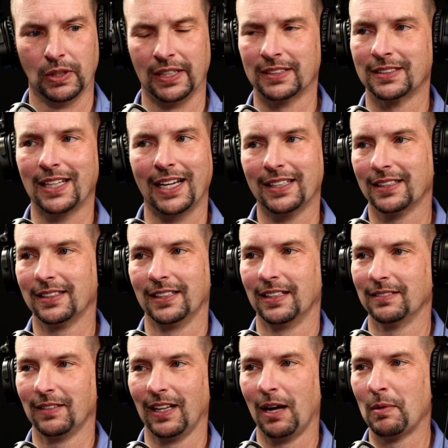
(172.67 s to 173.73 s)
and it's not, a
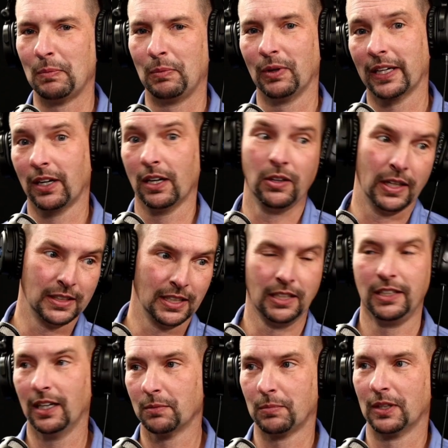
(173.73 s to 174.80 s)
lot of people are like, oh, I need a
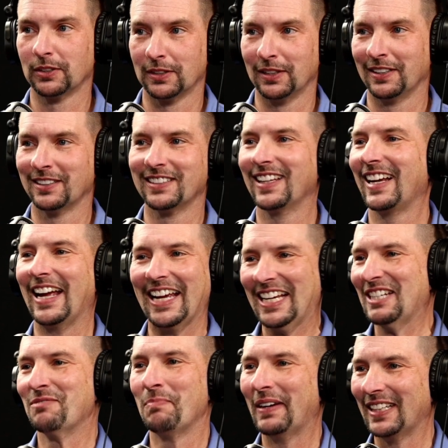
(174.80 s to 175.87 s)
young person. It's not
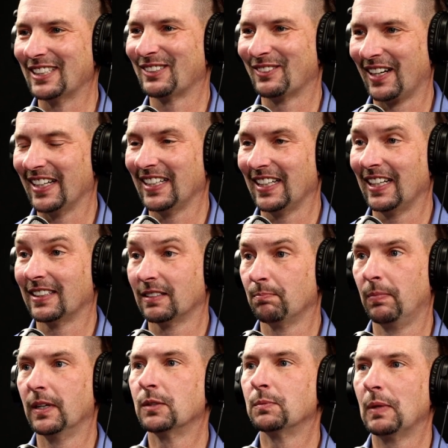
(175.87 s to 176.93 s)
age-based, right?
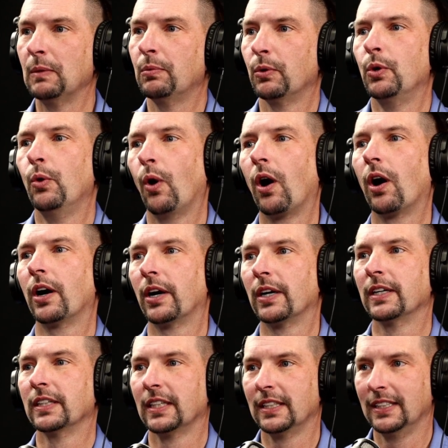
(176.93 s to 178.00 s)
But it's people who are
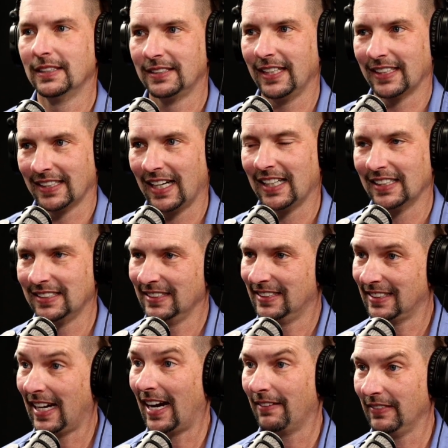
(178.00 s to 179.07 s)
technology
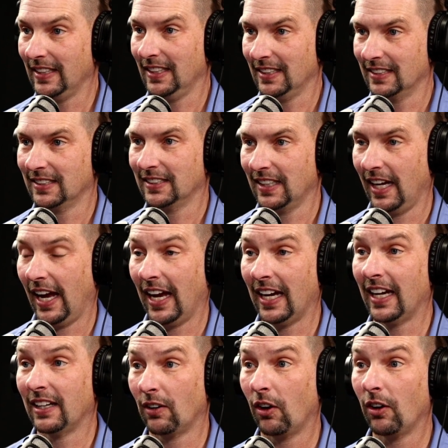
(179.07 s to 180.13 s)
savvy
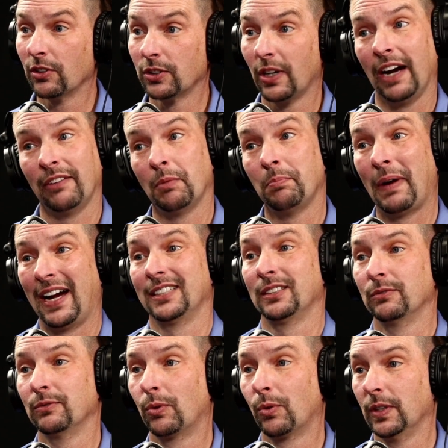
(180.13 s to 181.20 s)
and also have a
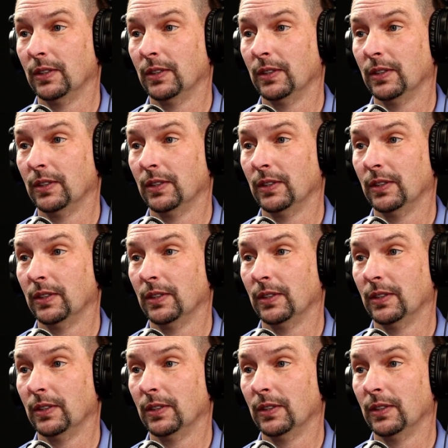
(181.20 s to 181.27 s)
passion for